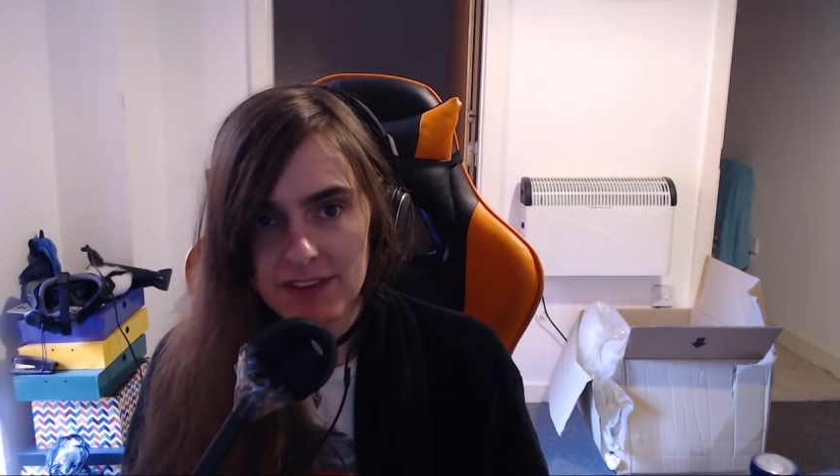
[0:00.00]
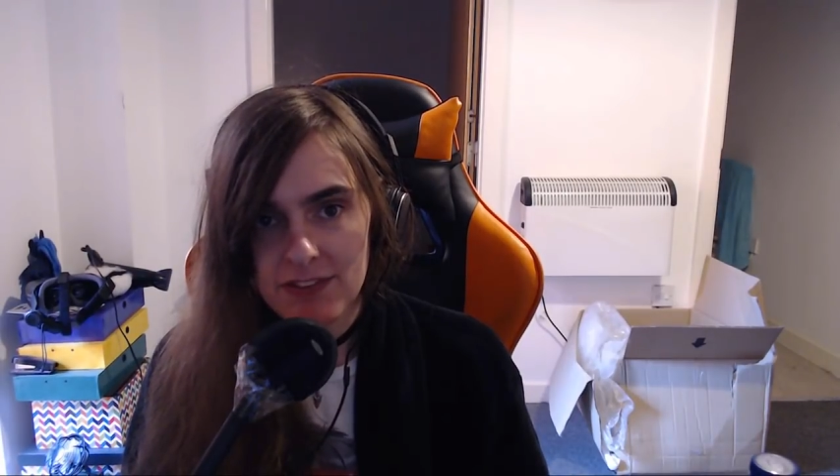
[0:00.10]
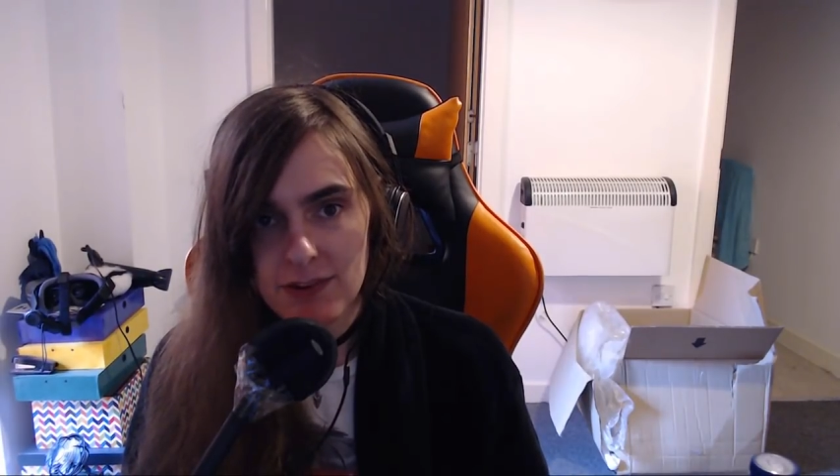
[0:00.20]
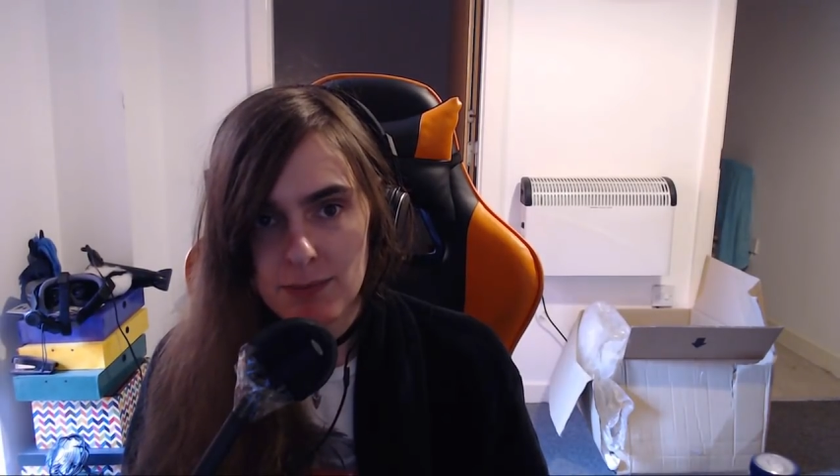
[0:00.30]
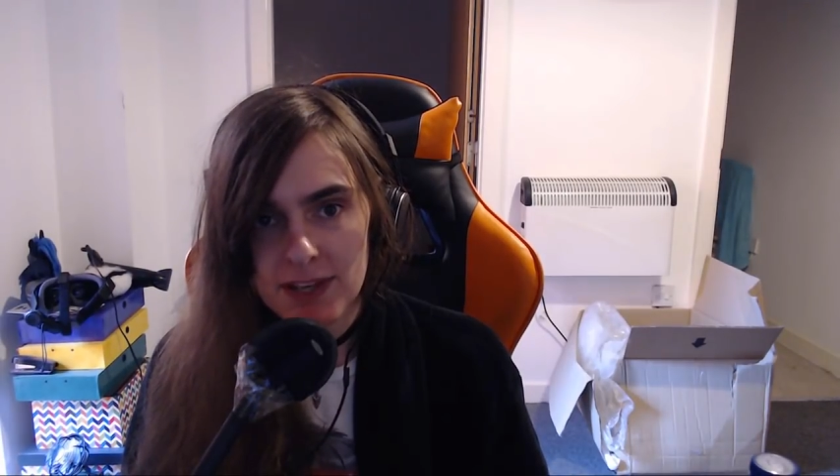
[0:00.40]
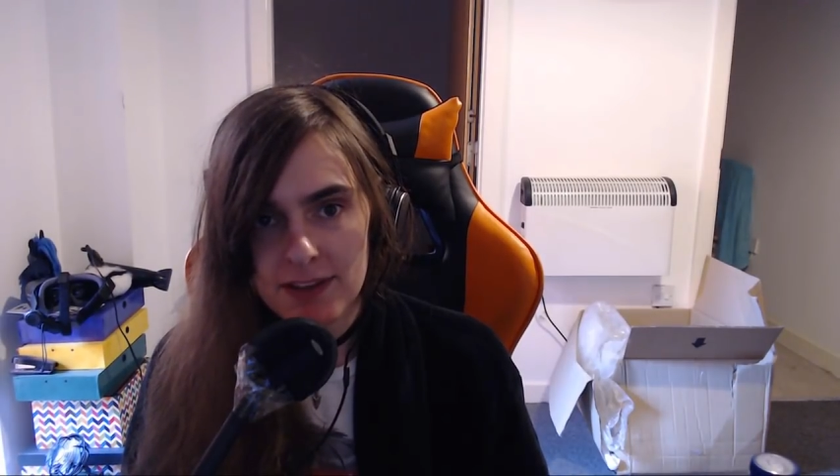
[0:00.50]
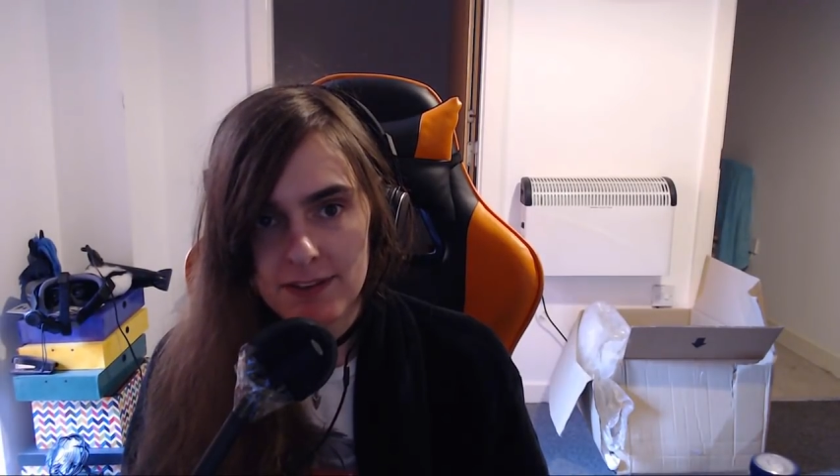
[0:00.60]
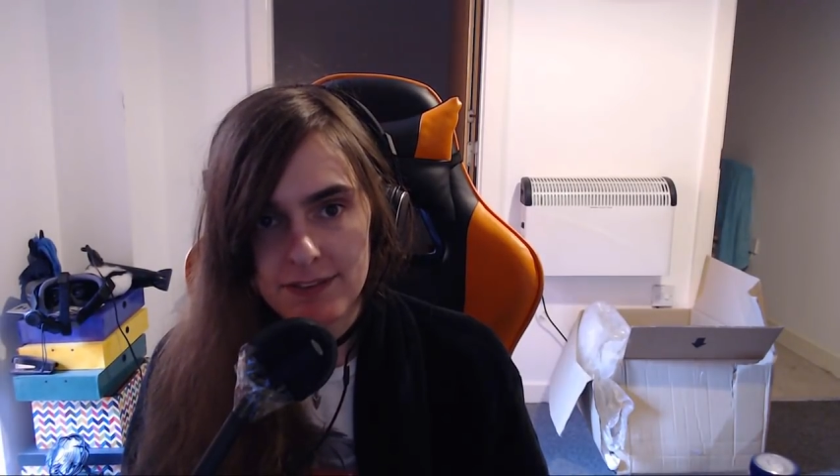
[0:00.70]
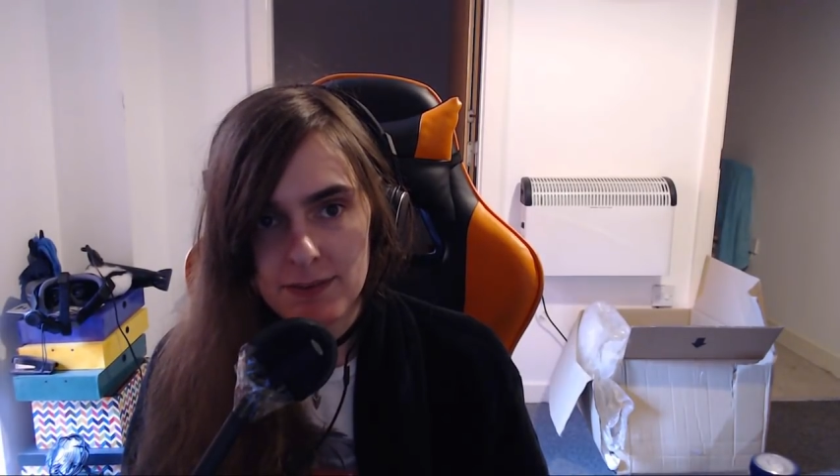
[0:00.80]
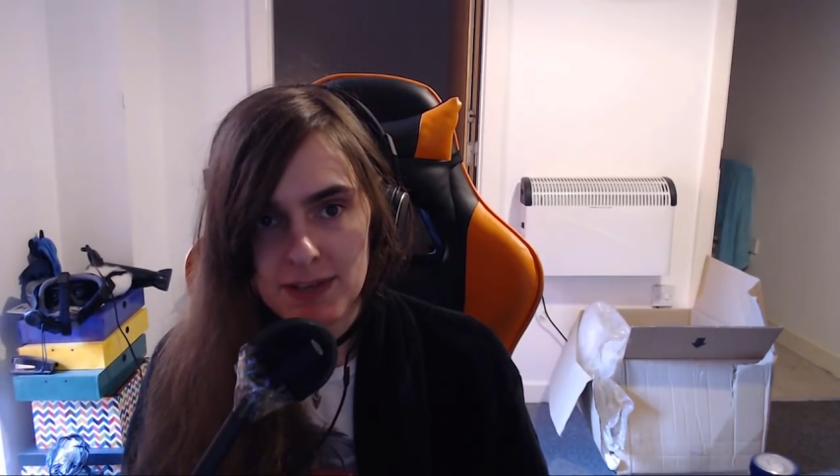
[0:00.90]
that's not
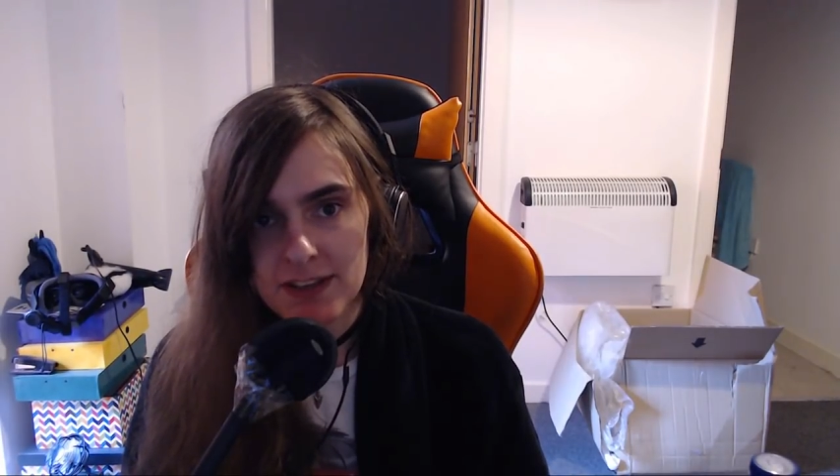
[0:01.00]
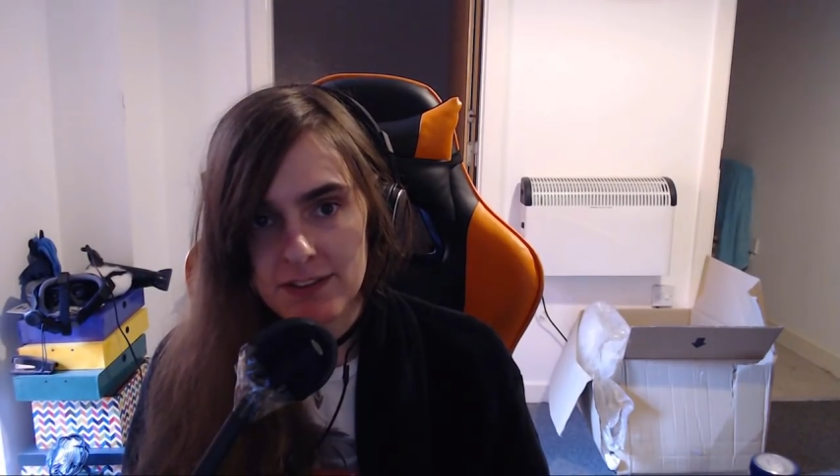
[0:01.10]
because the bigger